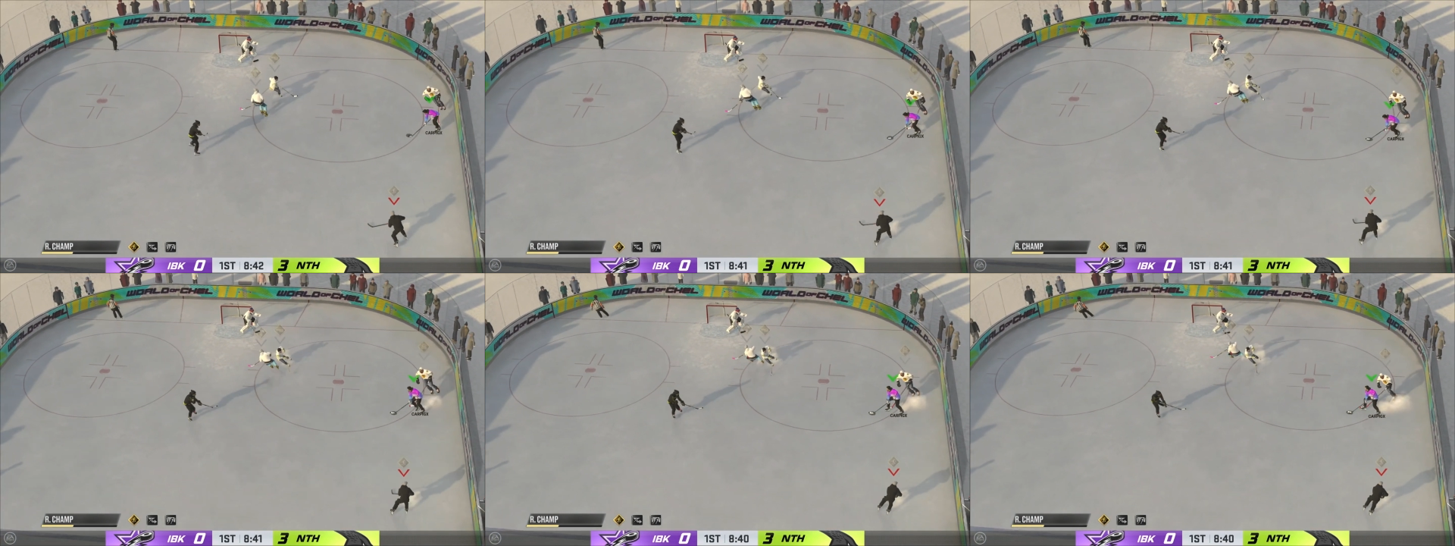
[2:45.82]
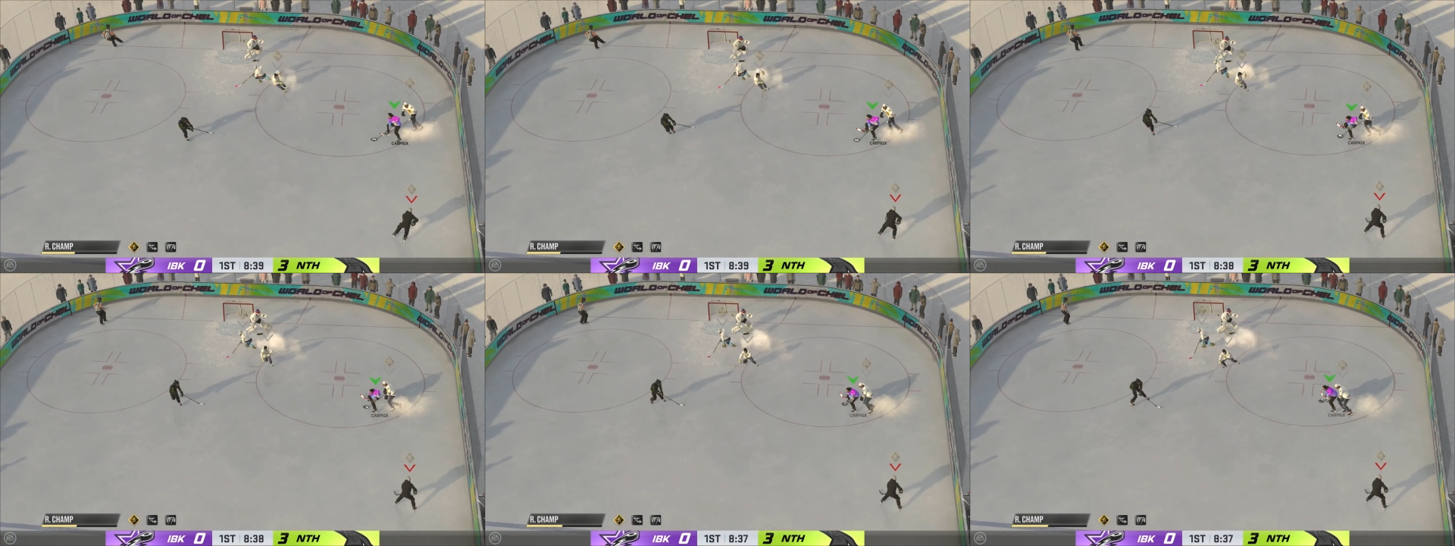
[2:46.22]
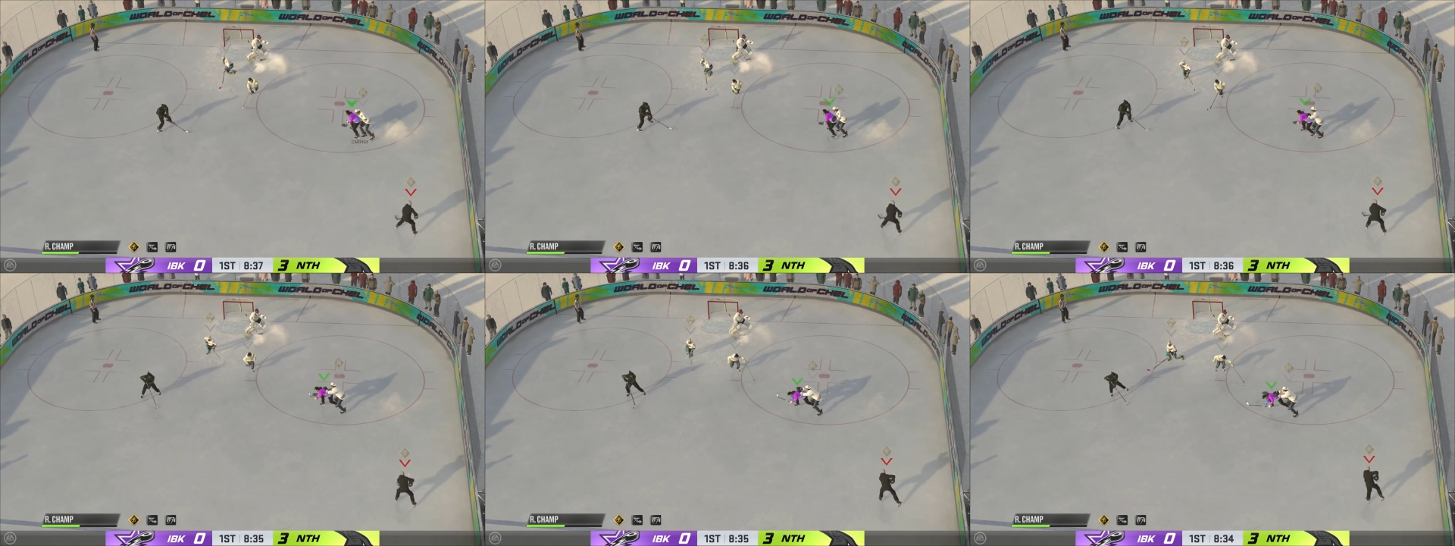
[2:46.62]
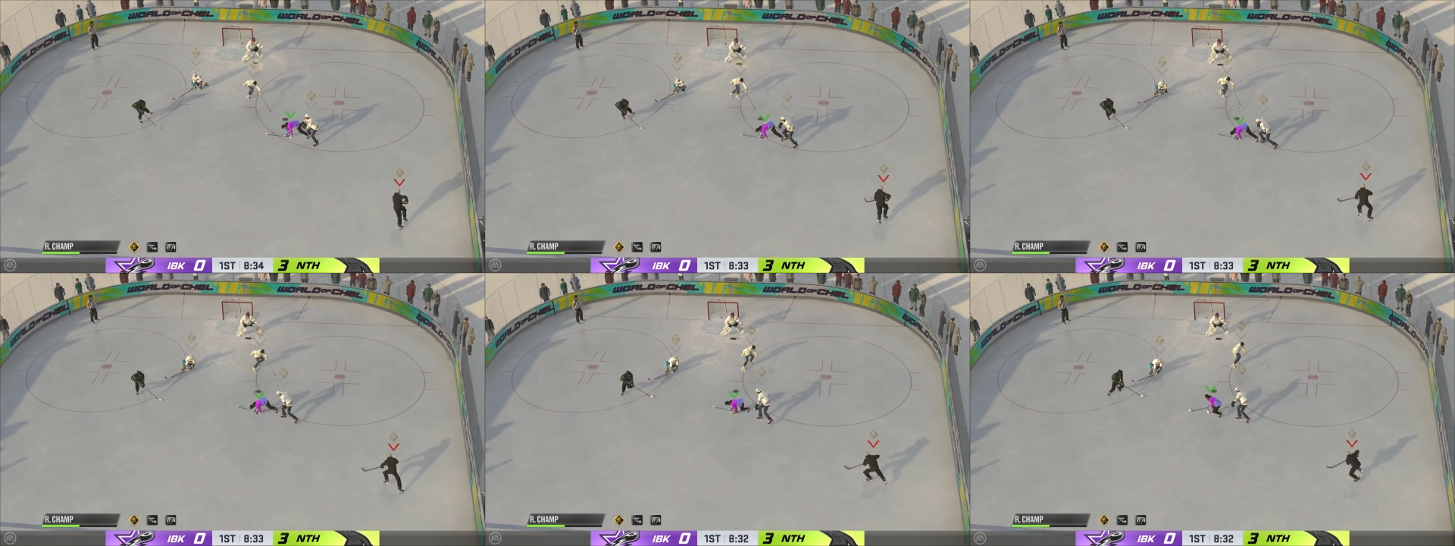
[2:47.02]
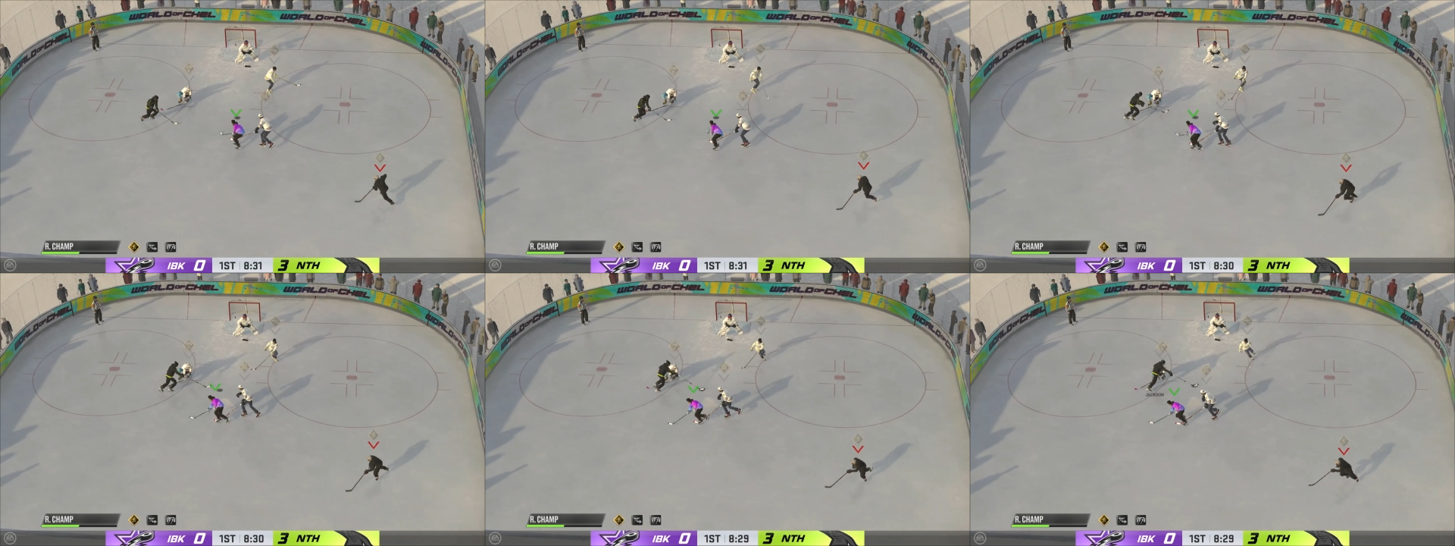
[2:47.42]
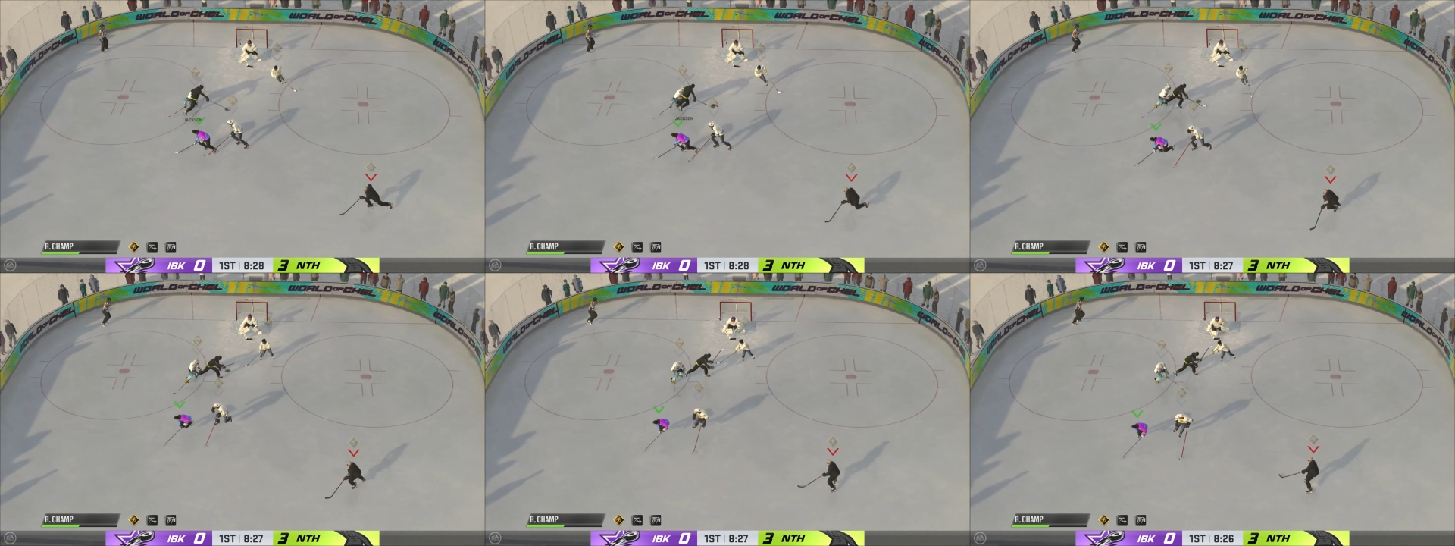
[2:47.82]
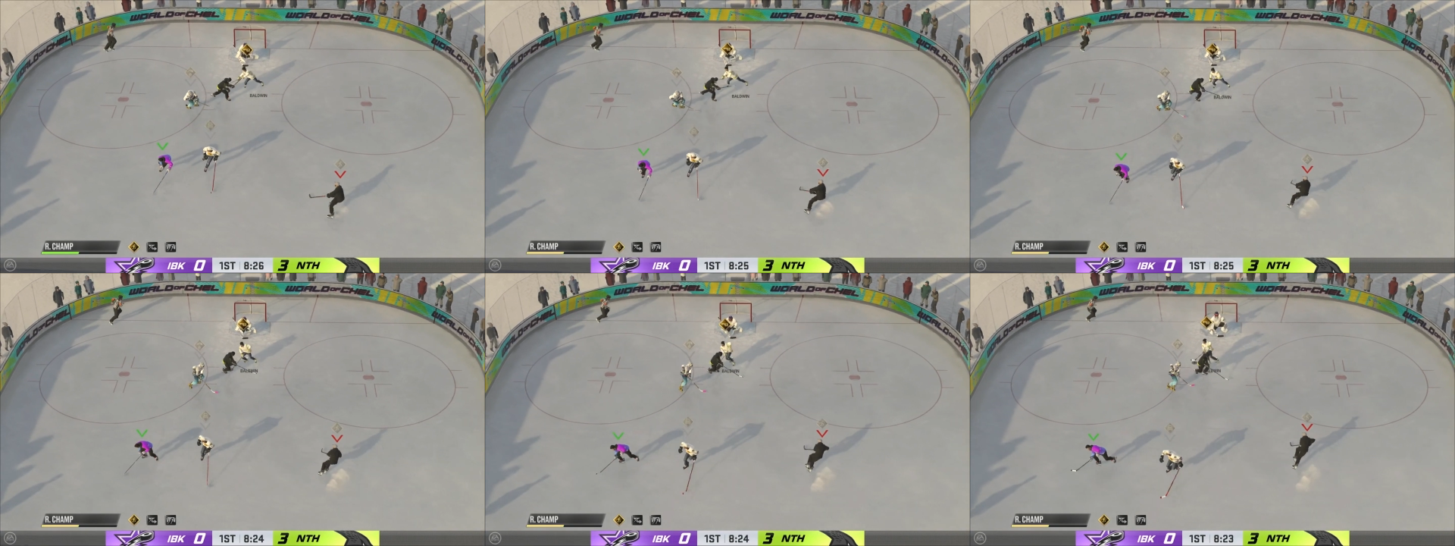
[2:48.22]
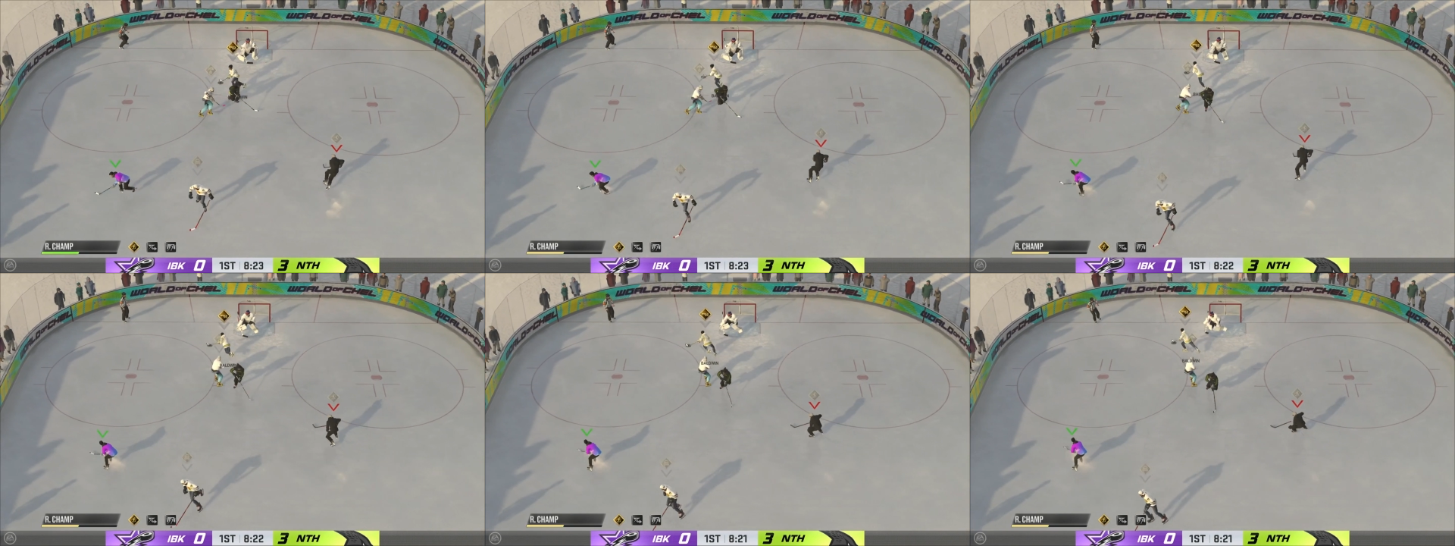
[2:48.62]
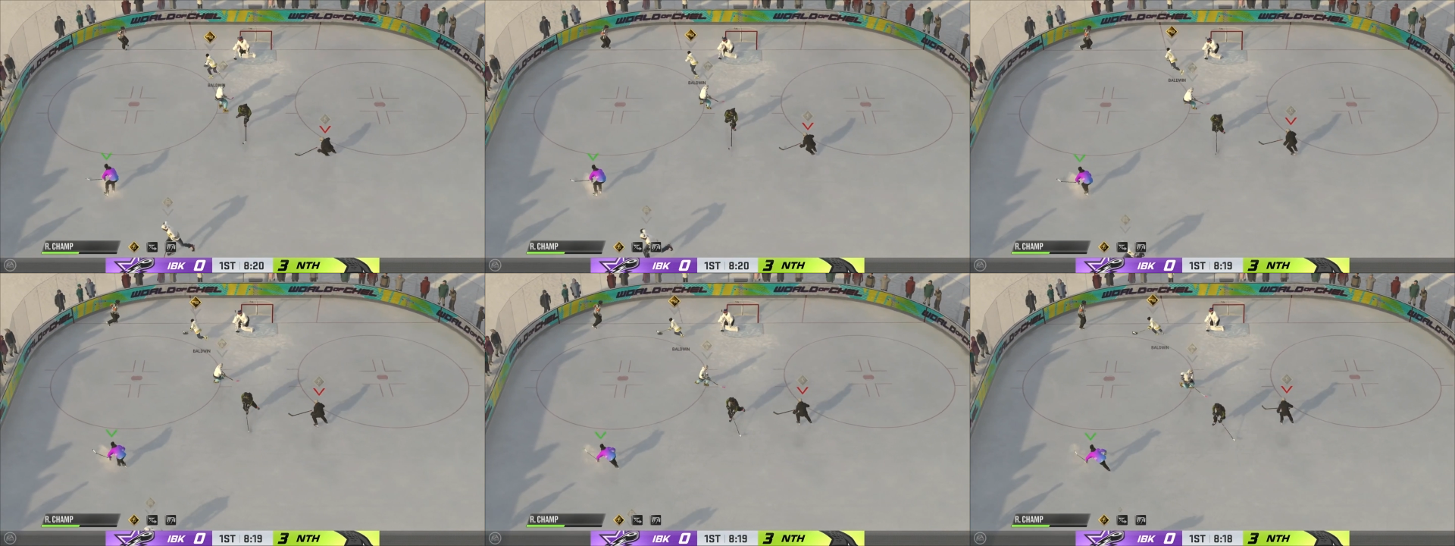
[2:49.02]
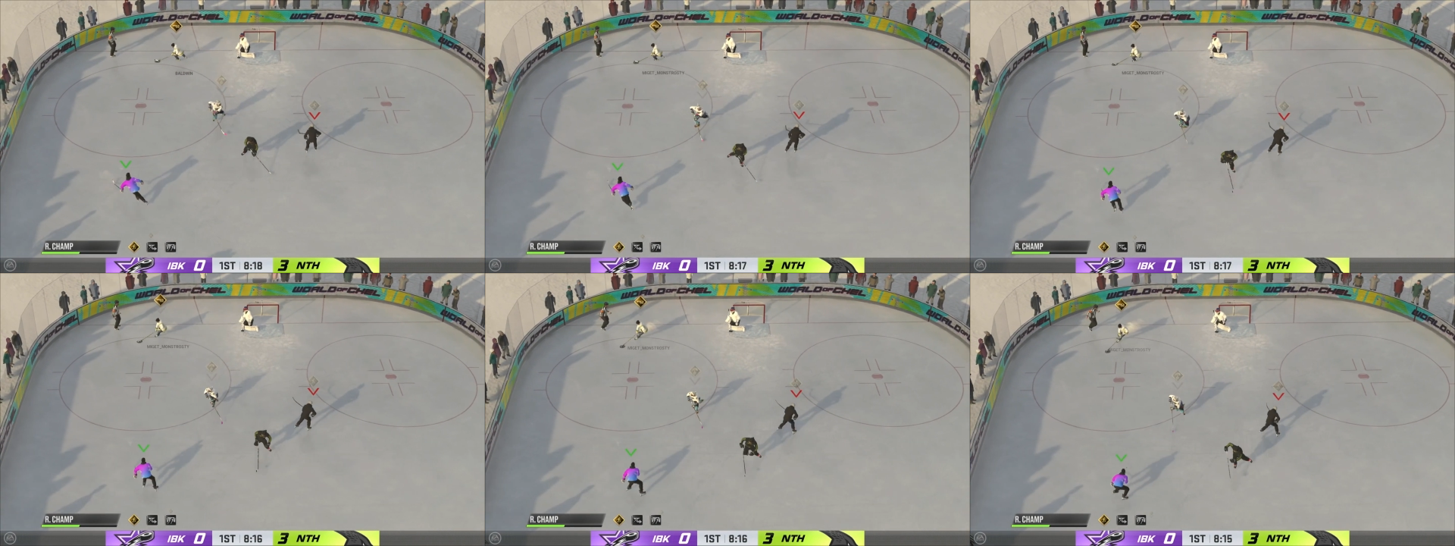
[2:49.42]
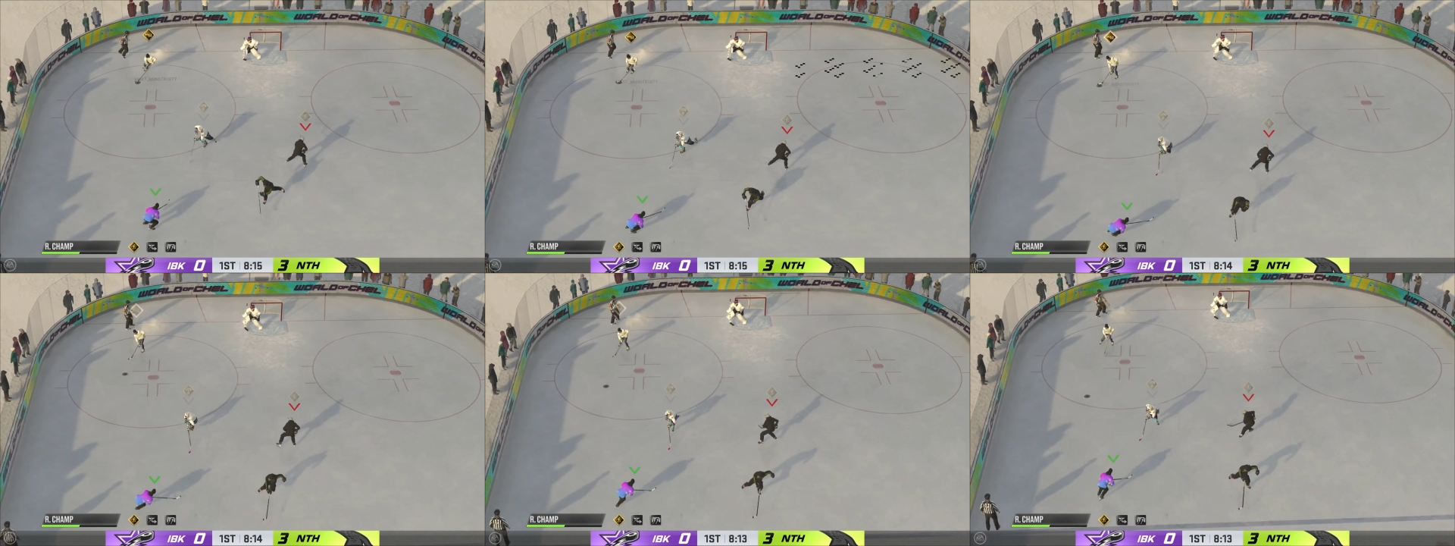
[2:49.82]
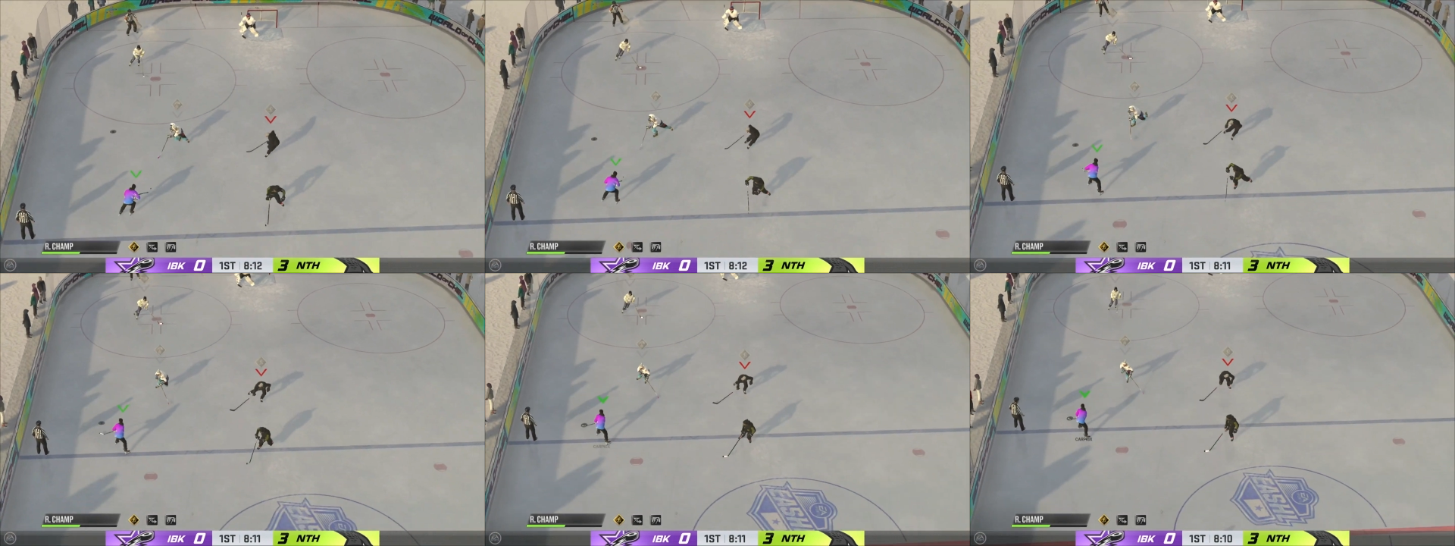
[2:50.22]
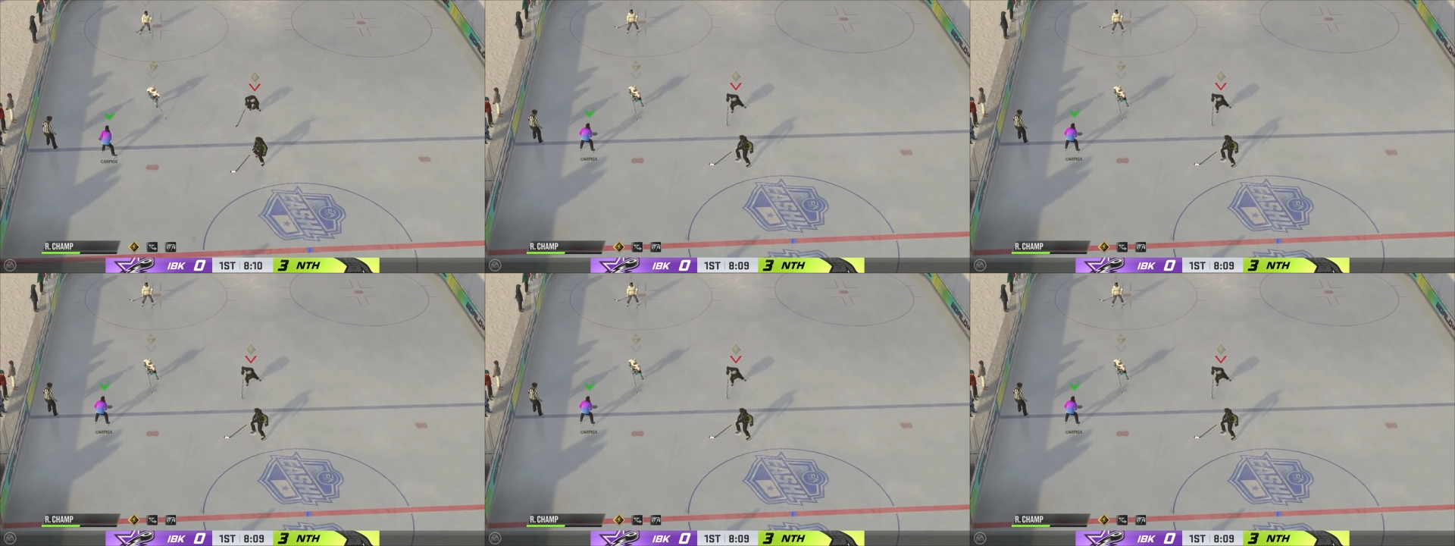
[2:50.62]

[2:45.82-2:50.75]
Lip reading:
Nobody's mouth can be seen.